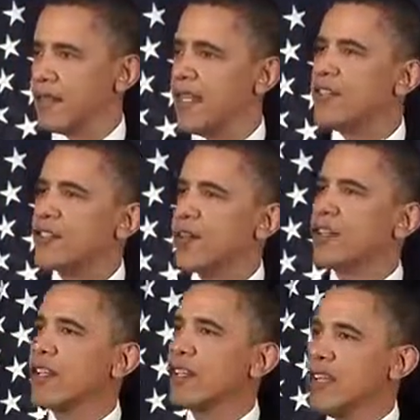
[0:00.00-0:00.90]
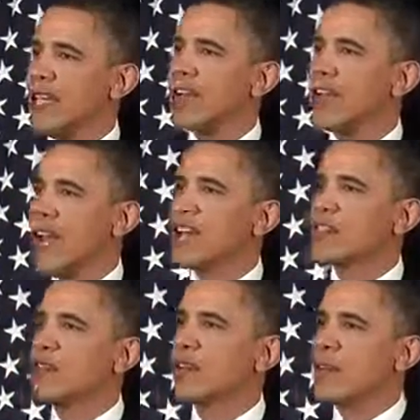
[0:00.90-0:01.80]
it took the
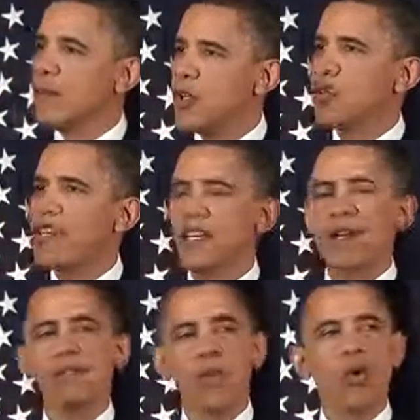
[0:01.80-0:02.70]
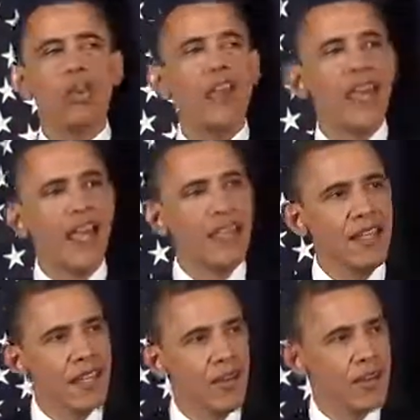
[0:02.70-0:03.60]
international community more than a
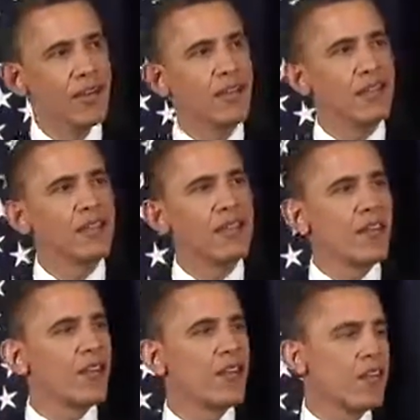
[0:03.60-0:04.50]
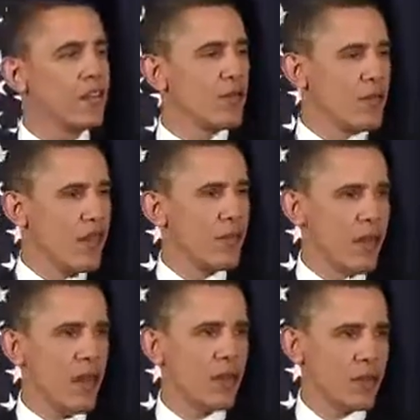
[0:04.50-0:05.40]
year to intervene with air
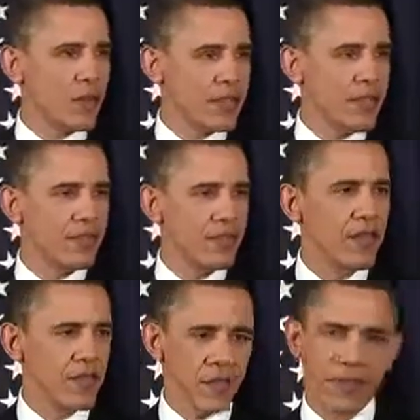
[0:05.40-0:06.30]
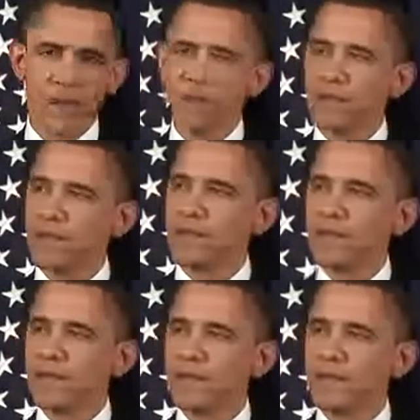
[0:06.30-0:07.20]
power to protect civilians.
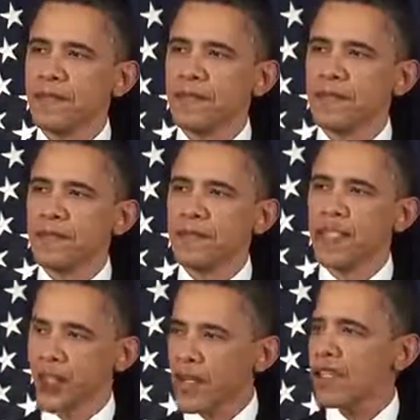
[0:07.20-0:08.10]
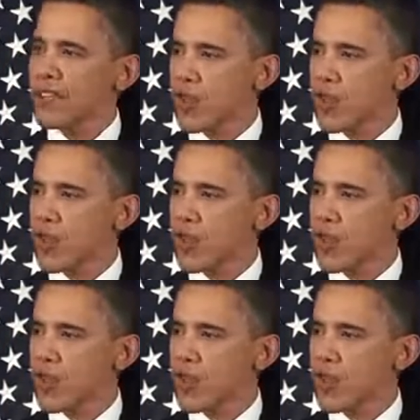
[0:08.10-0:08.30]
It took us